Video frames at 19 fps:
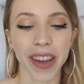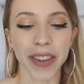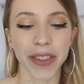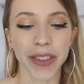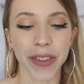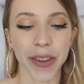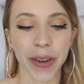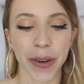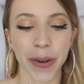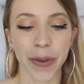
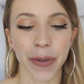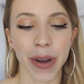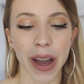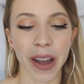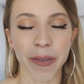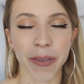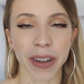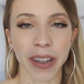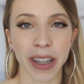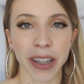So
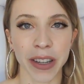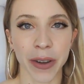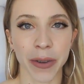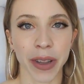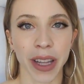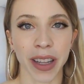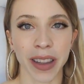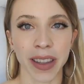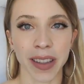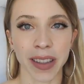I really
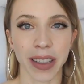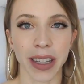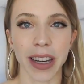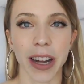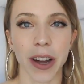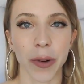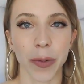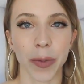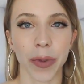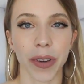know that this can
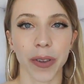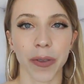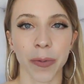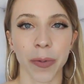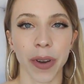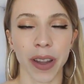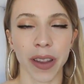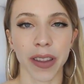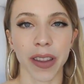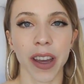help
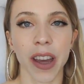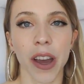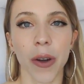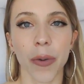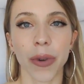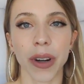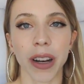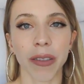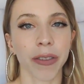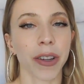with
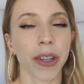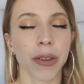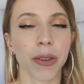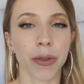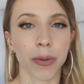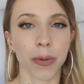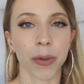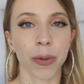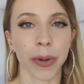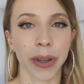whatever
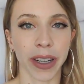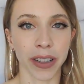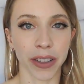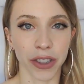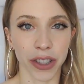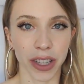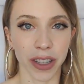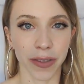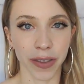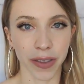you want to
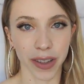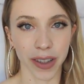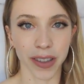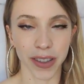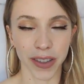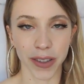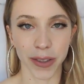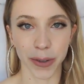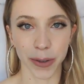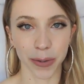achieve
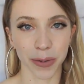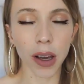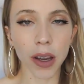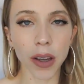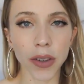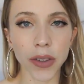too.